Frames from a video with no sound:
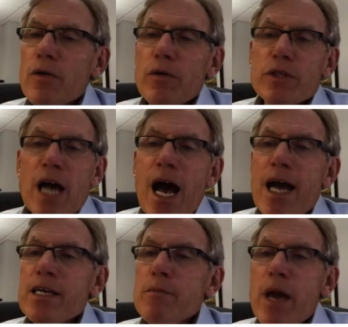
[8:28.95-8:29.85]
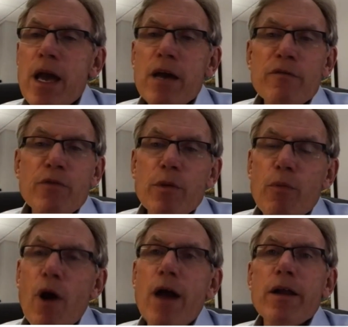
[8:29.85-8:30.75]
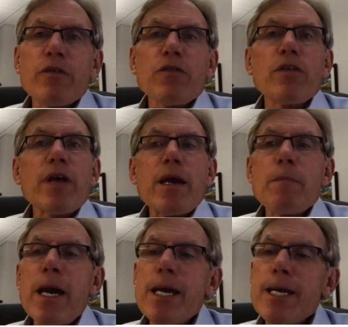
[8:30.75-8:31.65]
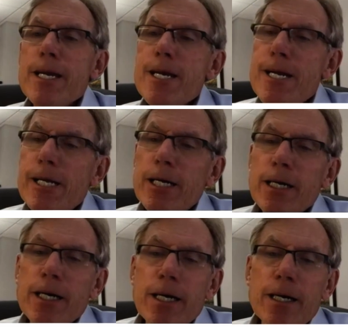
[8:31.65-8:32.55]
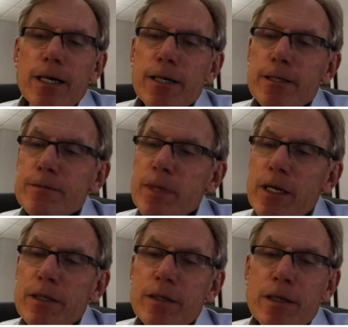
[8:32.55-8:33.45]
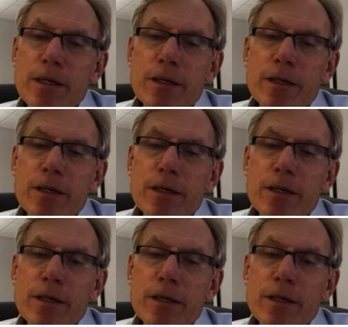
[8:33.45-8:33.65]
there's high demand for the products that they make. And